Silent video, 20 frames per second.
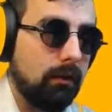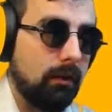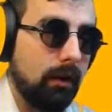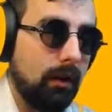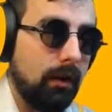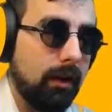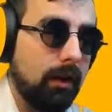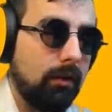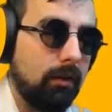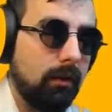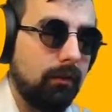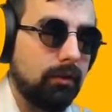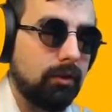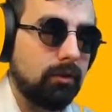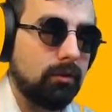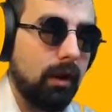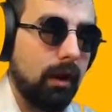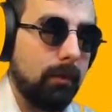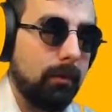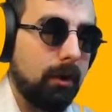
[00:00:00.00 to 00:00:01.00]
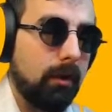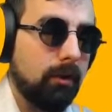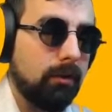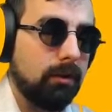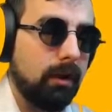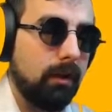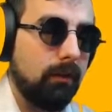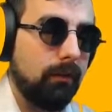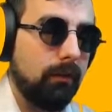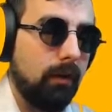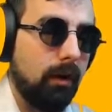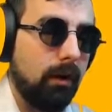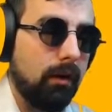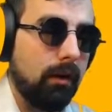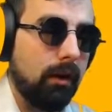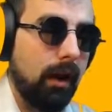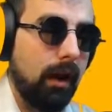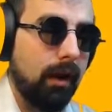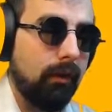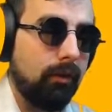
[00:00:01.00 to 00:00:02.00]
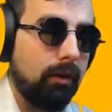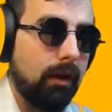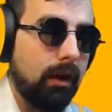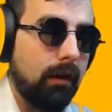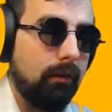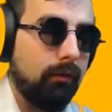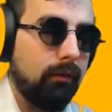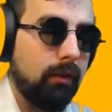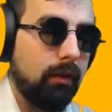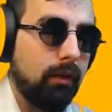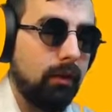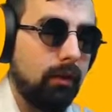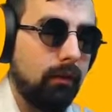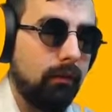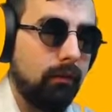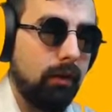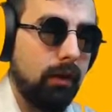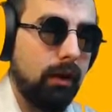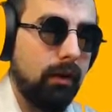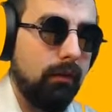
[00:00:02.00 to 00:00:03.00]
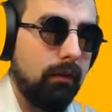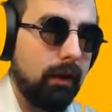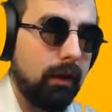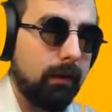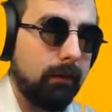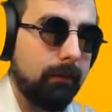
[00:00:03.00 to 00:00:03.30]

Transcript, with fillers: The leader of the tribe goes out for hunting every day for for living.